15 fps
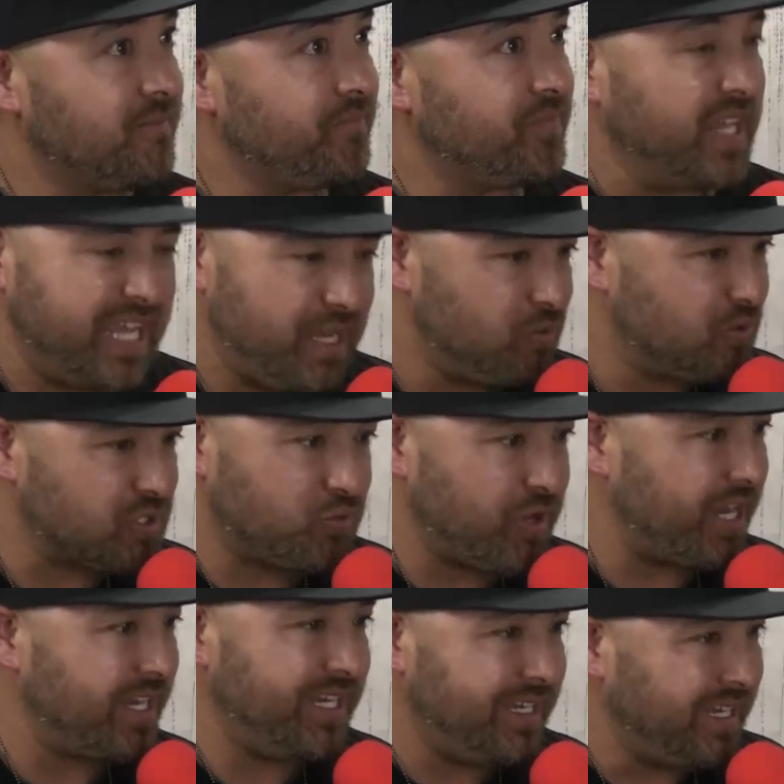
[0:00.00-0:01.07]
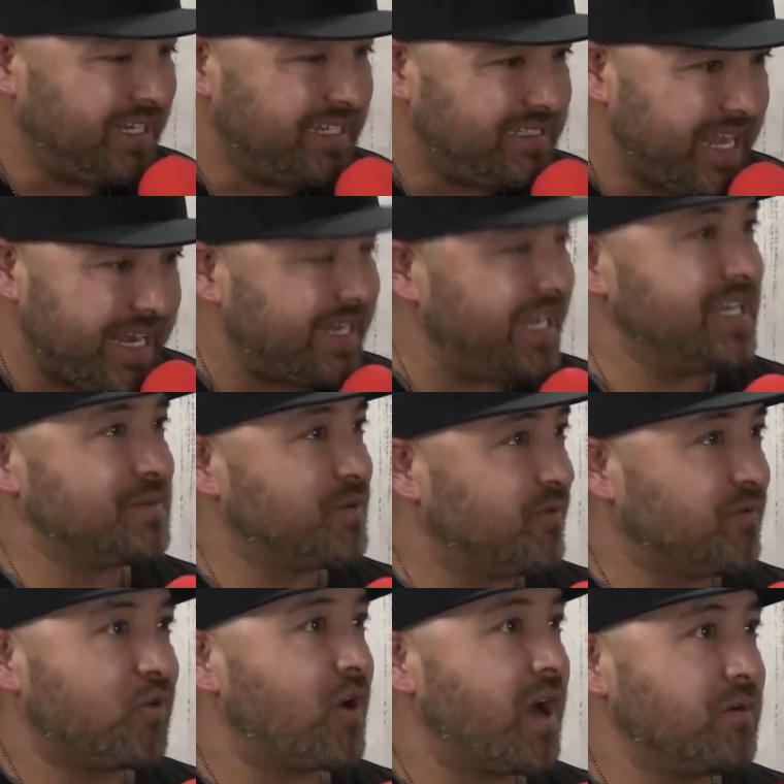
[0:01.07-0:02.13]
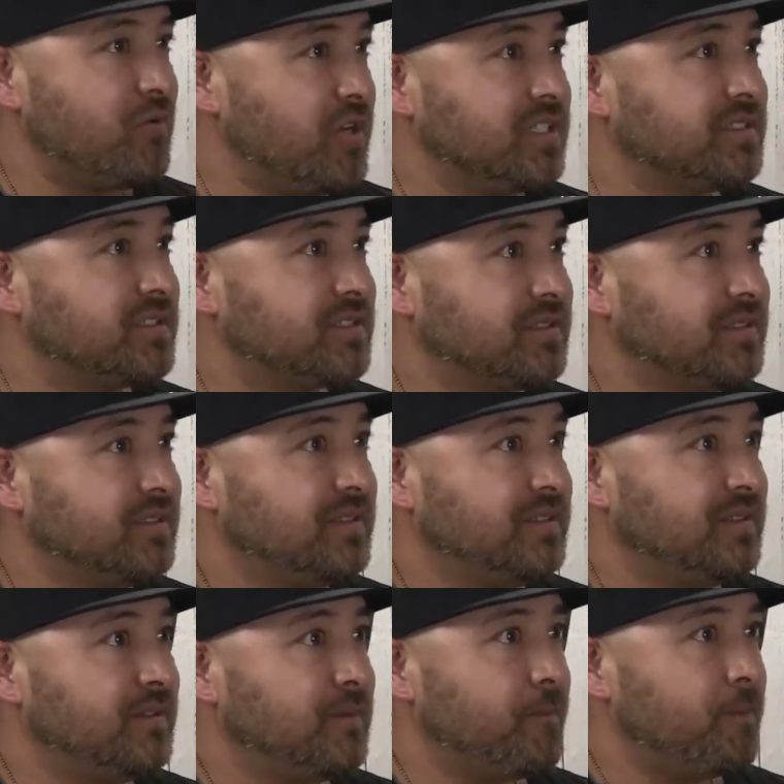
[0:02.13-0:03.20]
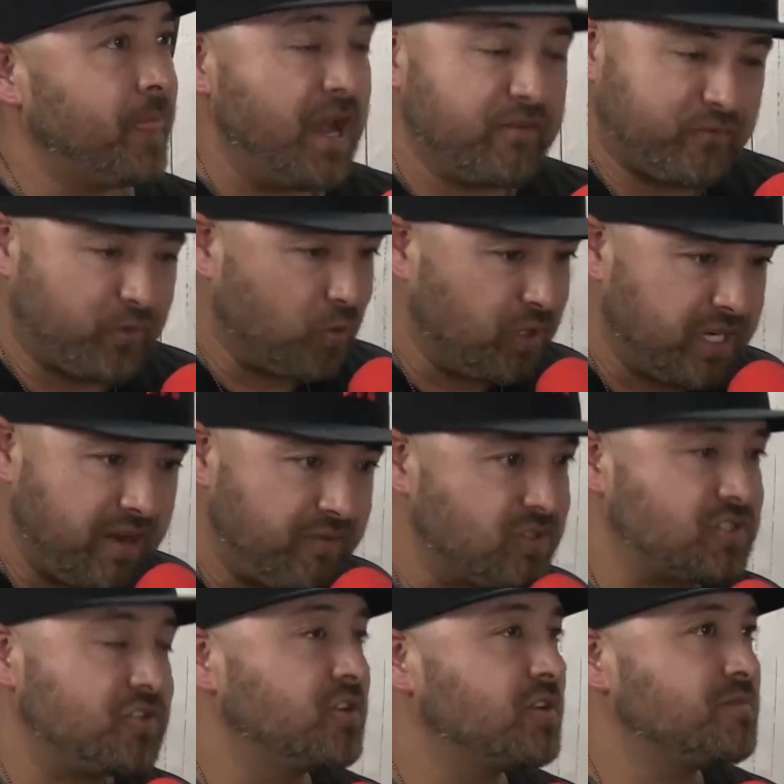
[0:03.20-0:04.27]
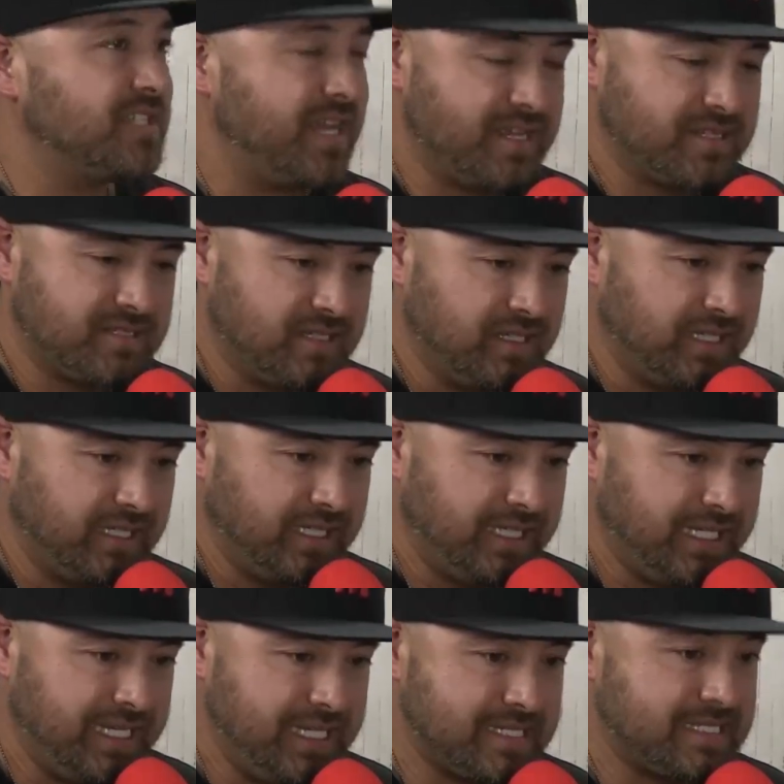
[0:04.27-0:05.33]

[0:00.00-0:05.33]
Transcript: He was ready decades before I yeah. was. Yeah. And for whatever circumstance, he is